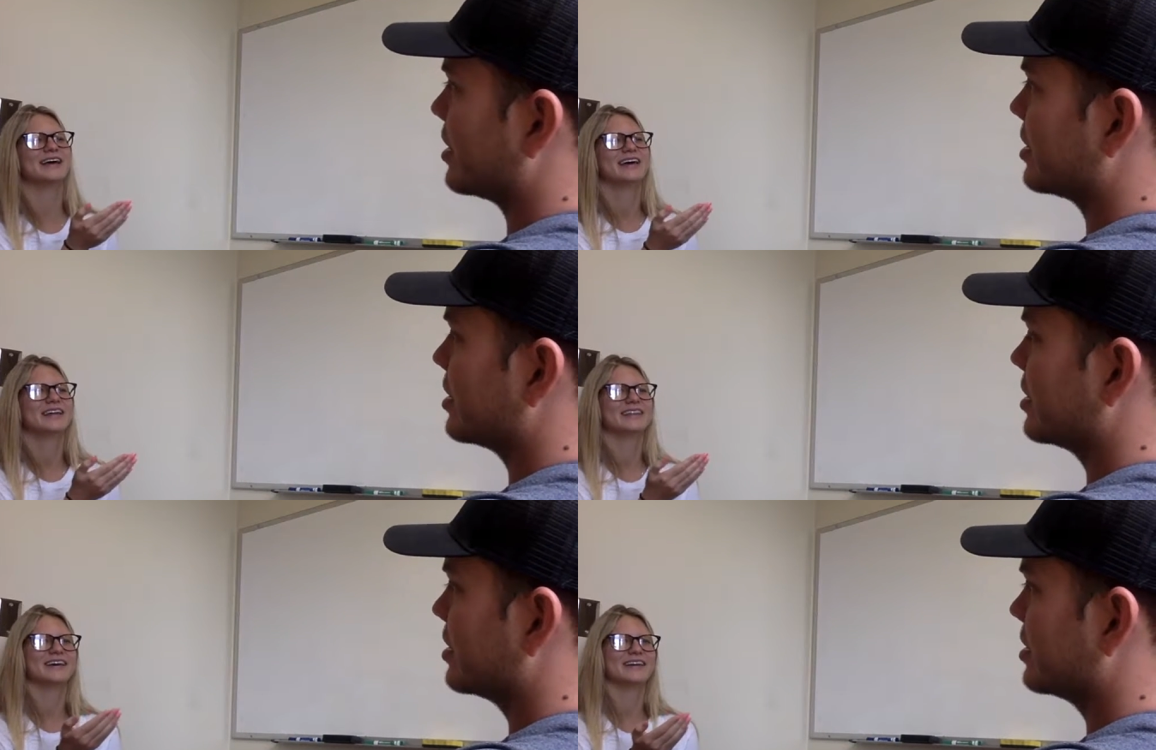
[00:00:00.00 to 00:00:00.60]
Speaker 1: okay.
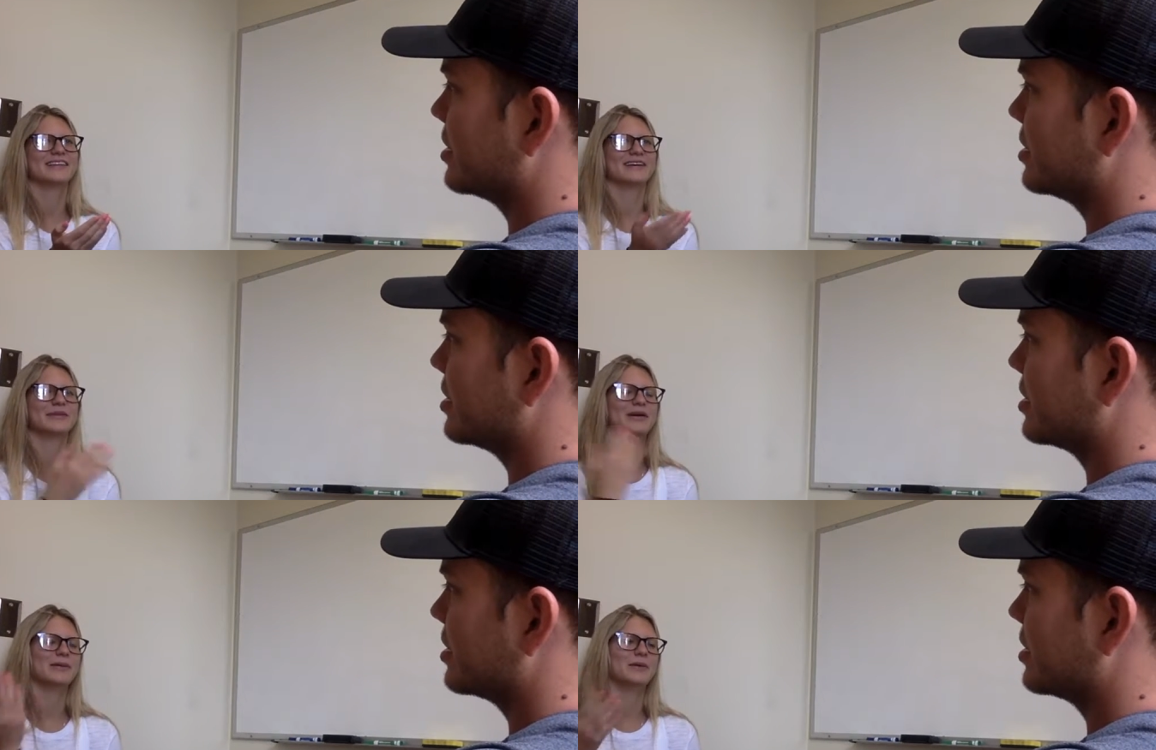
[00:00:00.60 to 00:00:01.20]
then, like
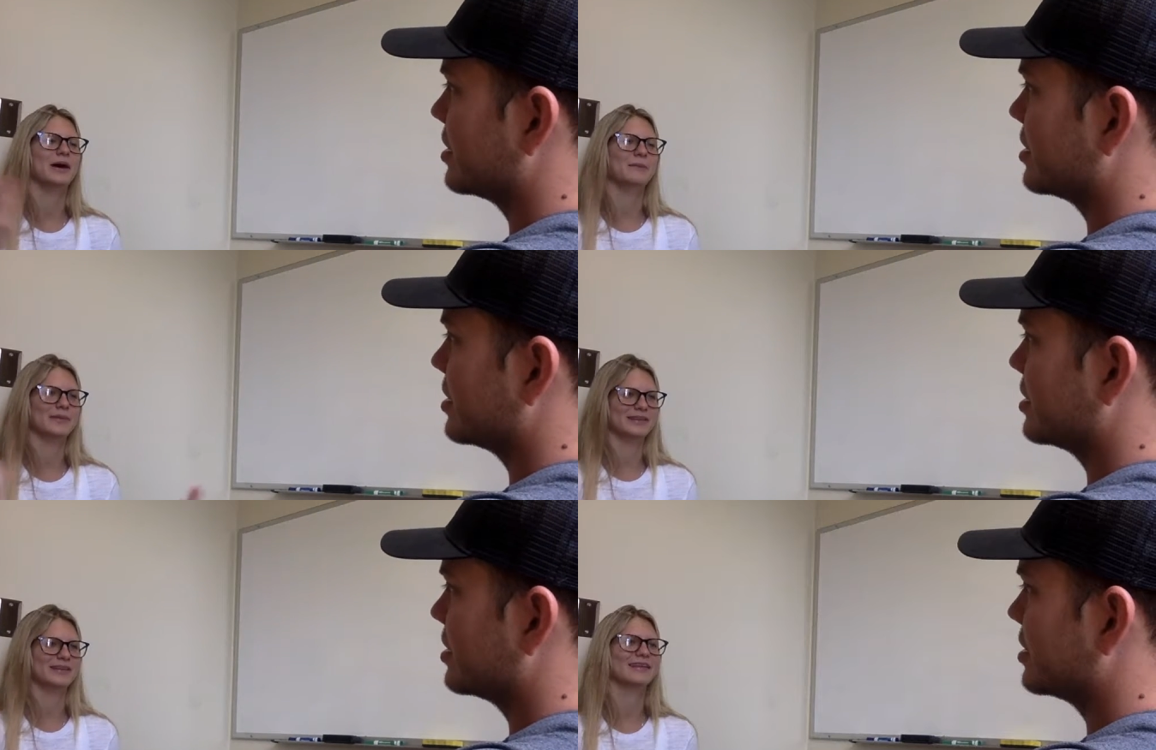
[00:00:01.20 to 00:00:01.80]
when I'm up
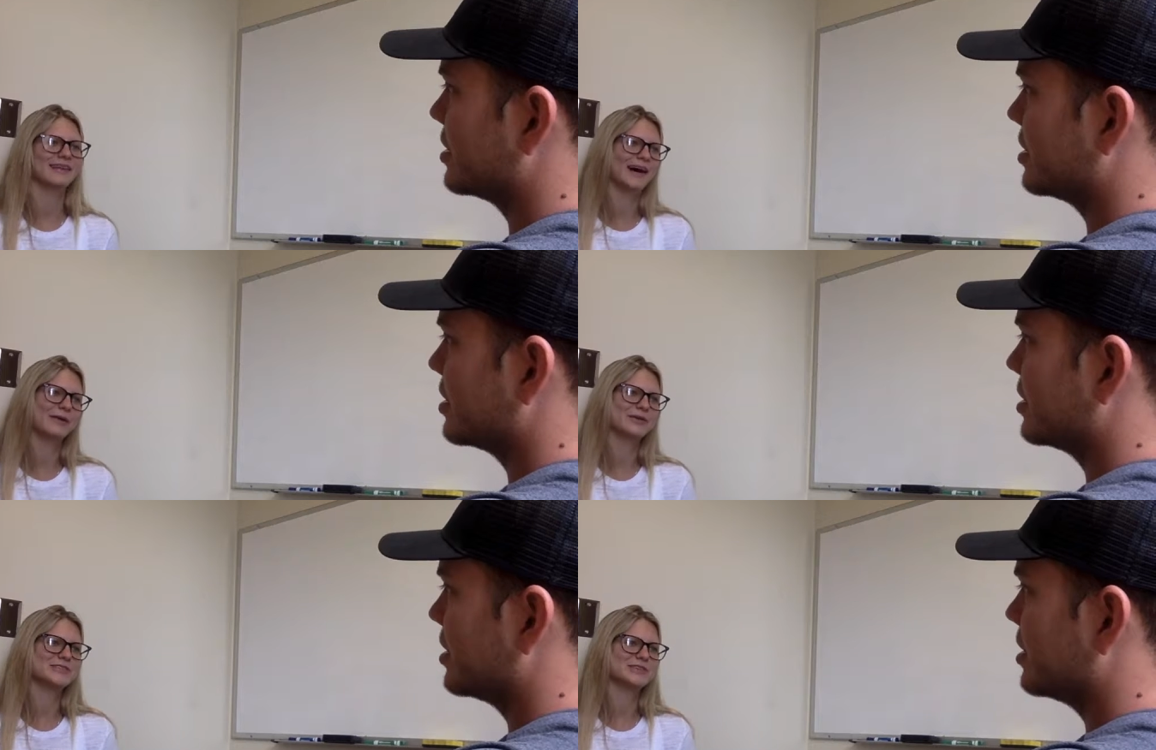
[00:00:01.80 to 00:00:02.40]
and then an
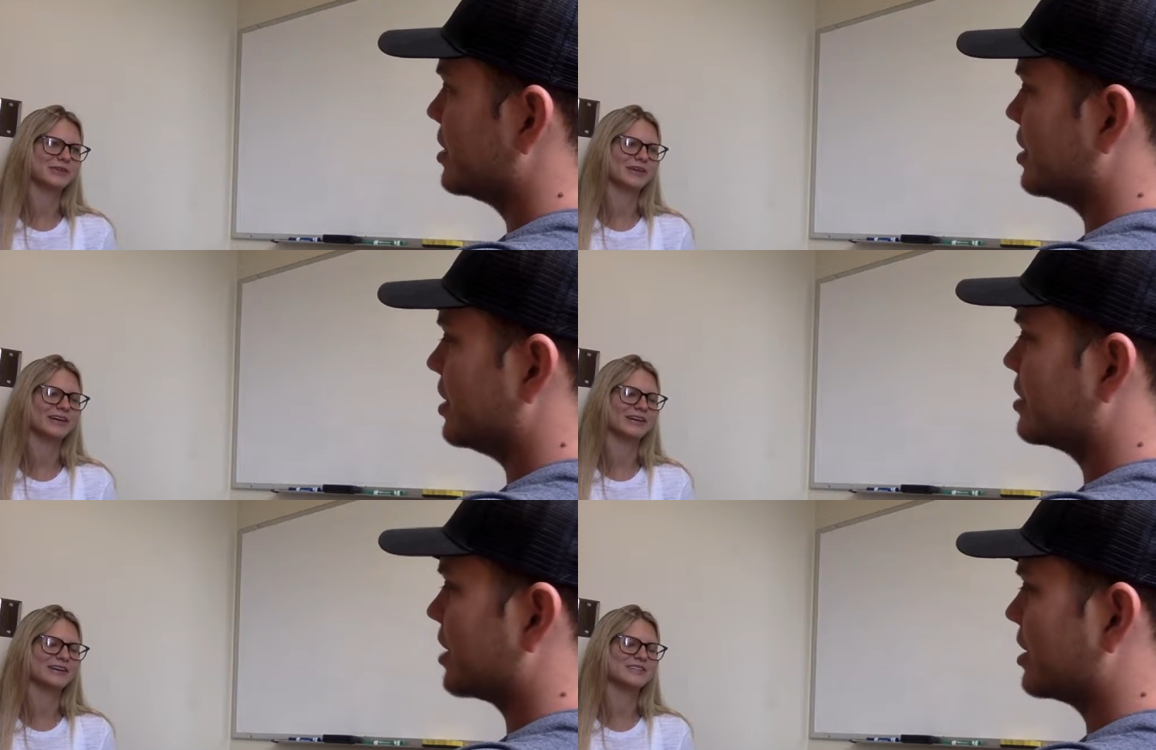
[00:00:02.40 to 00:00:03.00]
hour or two
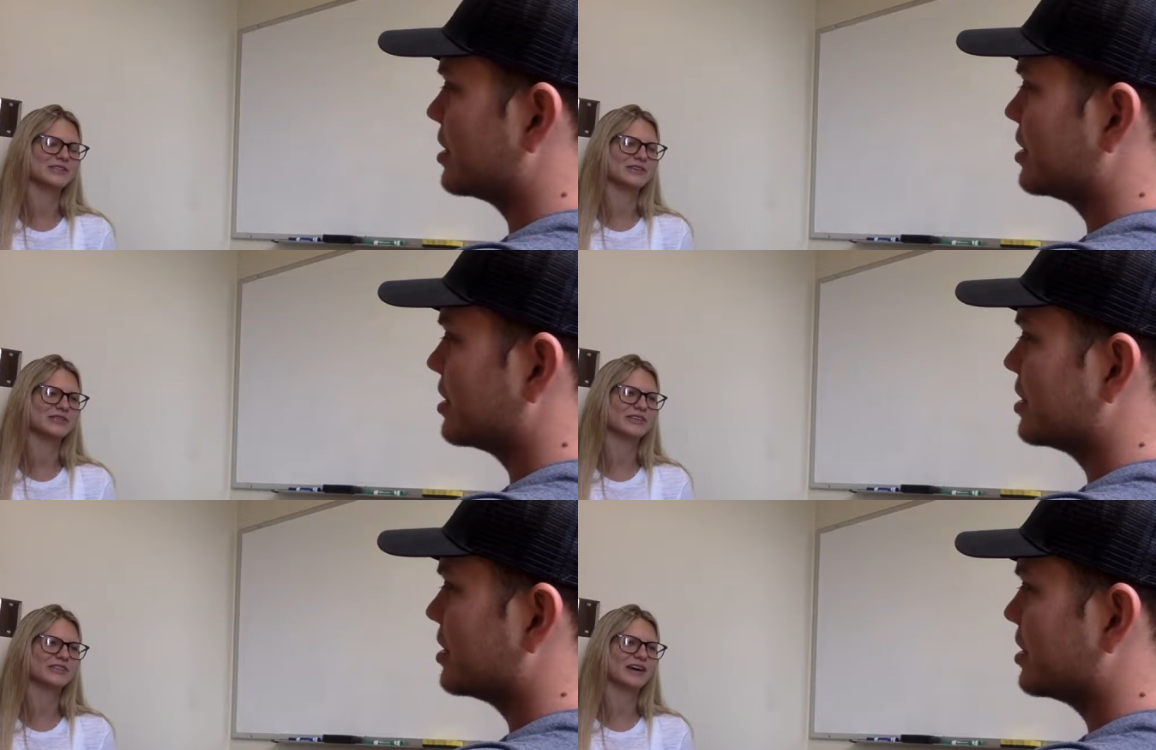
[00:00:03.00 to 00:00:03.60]
later, okay. I still
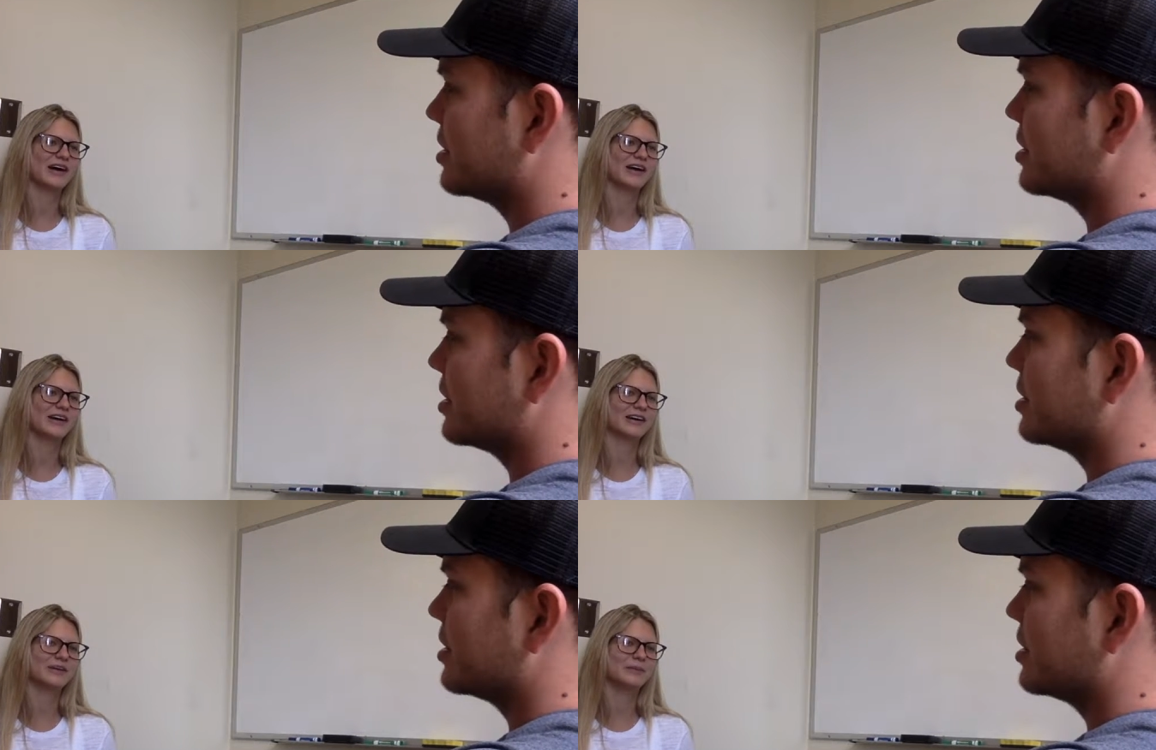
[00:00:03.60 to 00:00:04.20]
feel
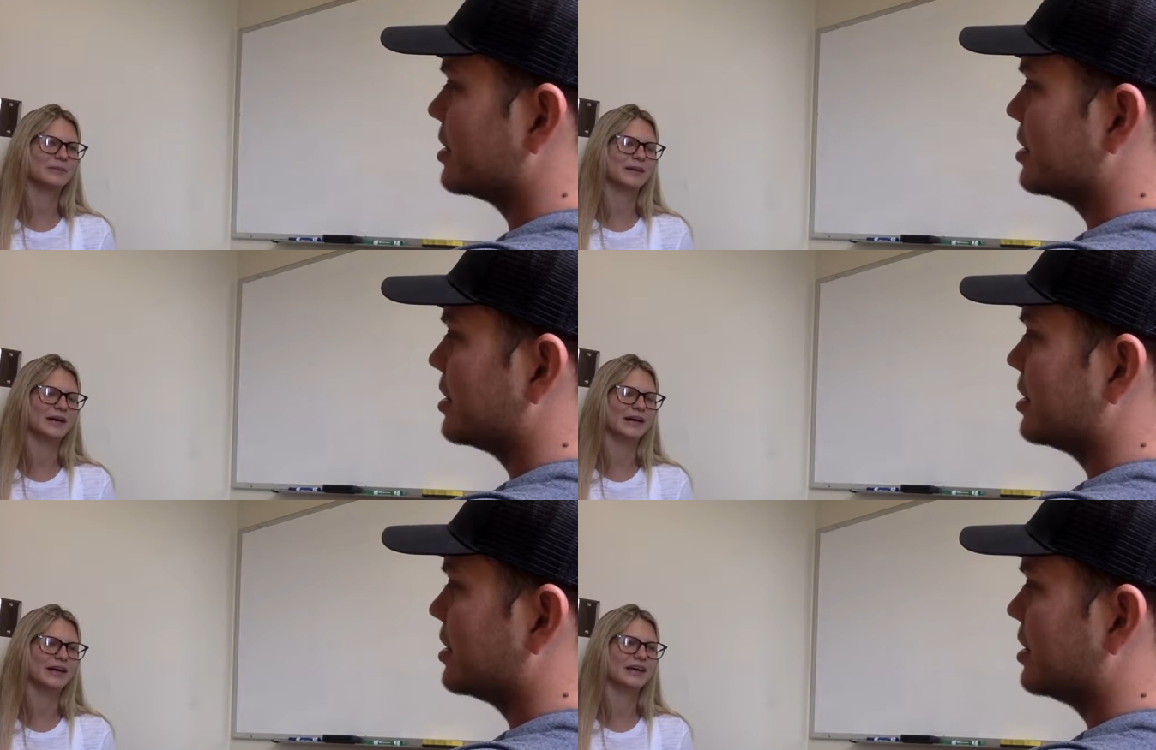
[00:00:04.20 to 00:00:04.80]
tired.
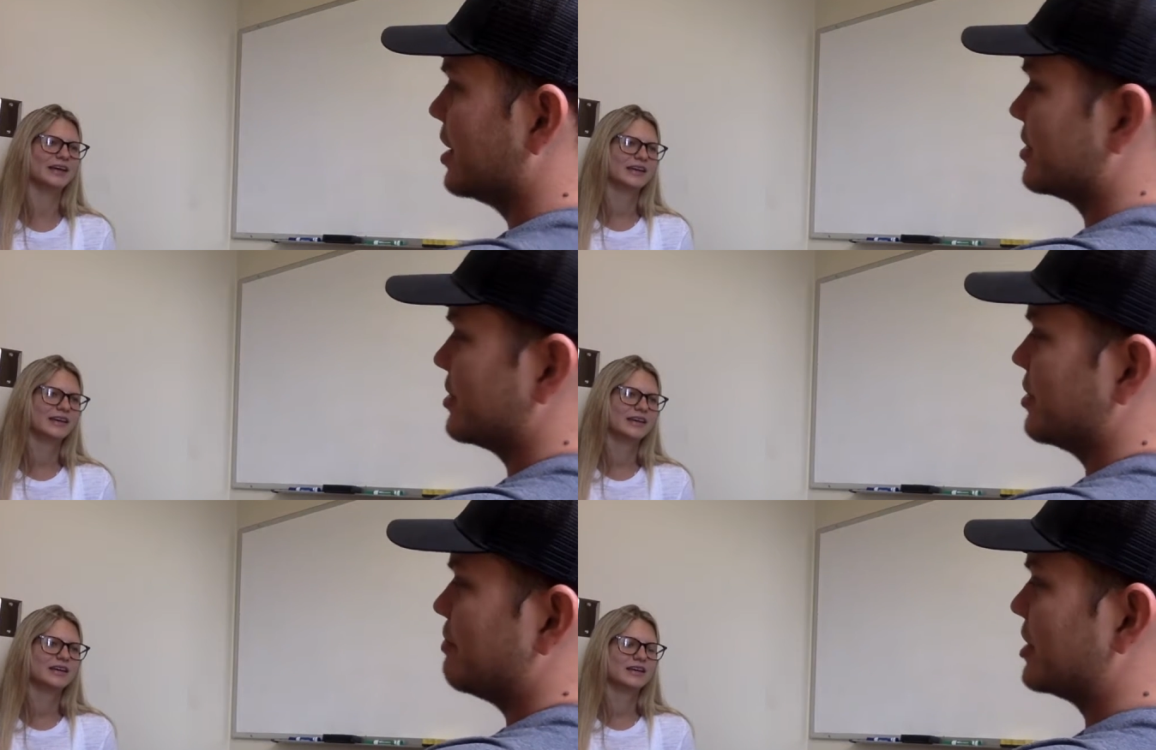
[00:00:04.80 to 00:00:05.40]
But
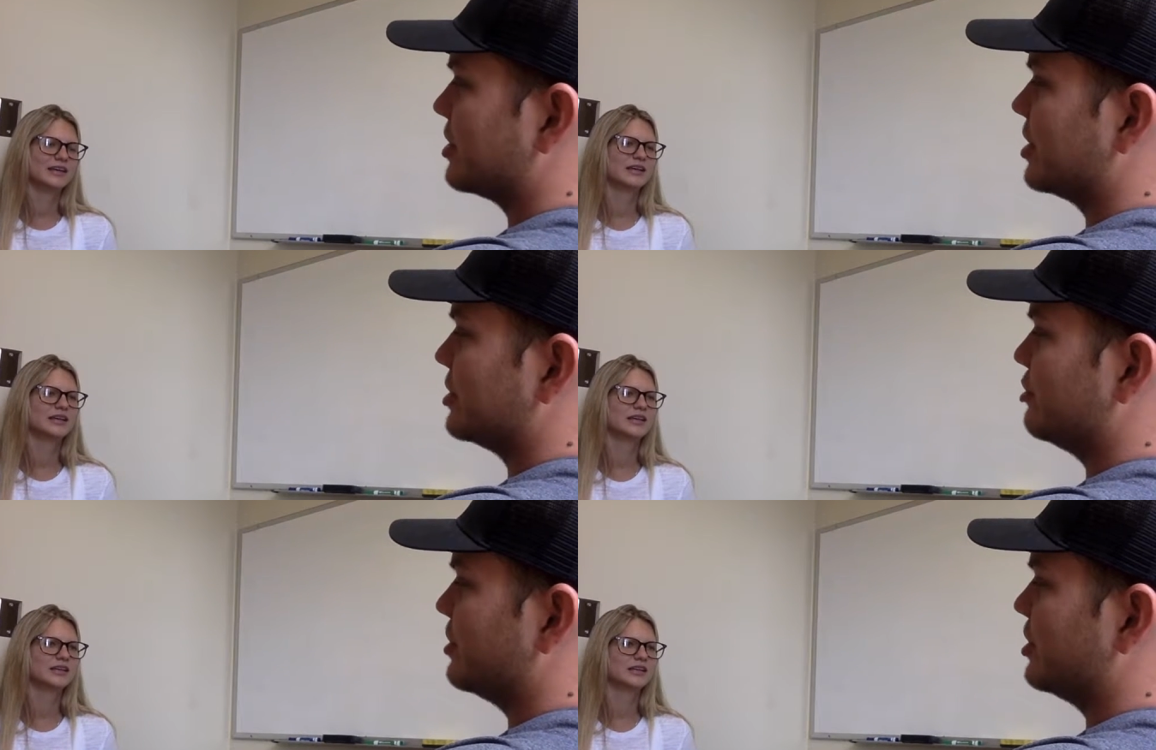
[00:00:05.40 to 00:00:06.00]
Speaker 2: so you mentioned that you've